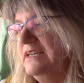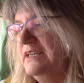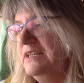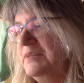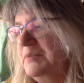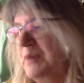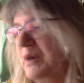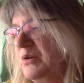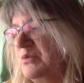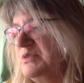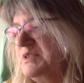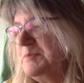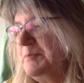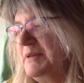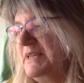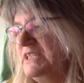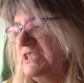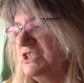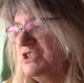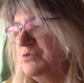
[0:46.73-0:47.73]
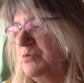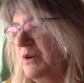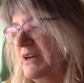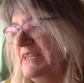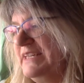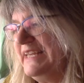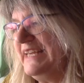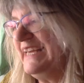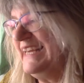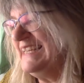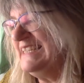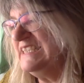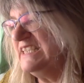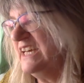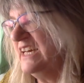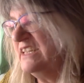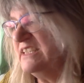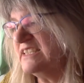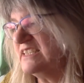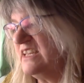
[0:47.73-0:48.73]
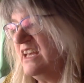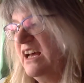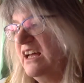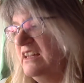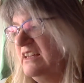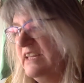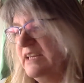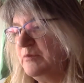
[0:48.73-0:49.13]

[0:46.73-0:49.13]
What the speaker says: The poles pinched one ear into her skull.